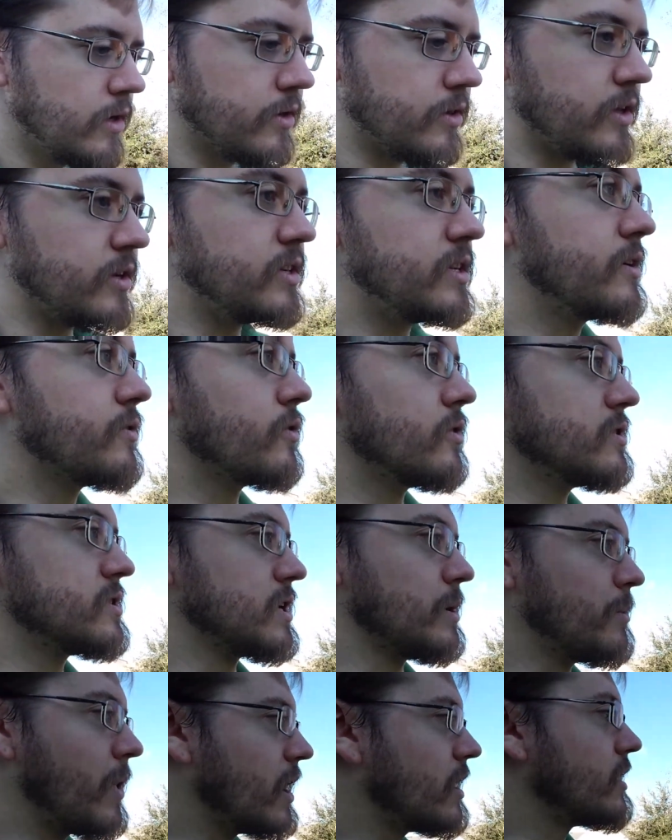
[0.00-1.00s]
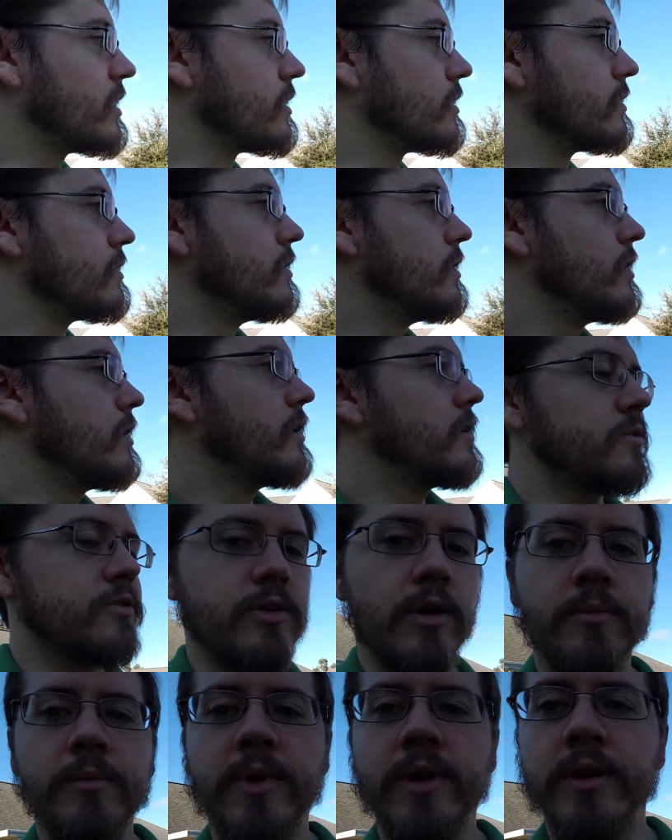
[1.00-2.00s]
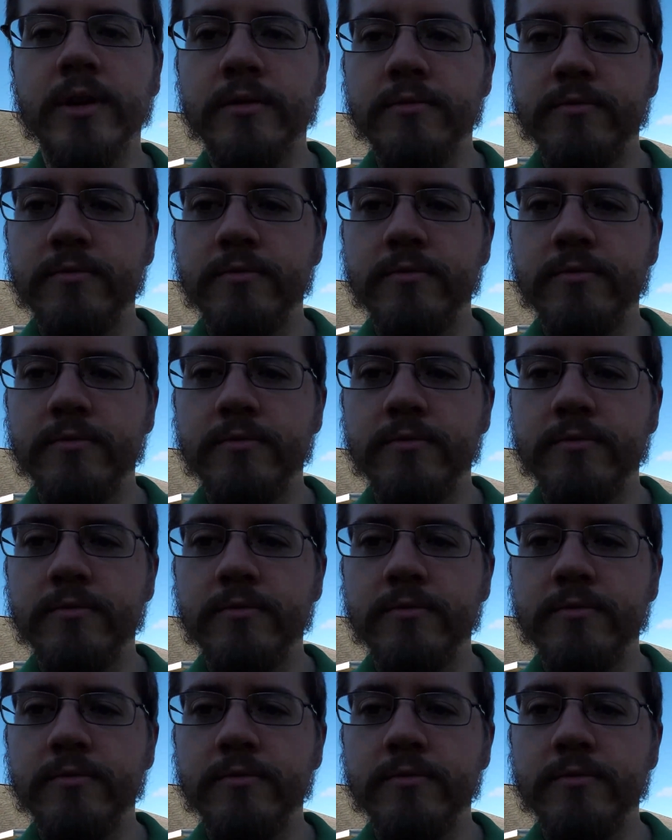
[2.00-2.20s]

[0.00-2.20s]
the difference I'm making. So I'm going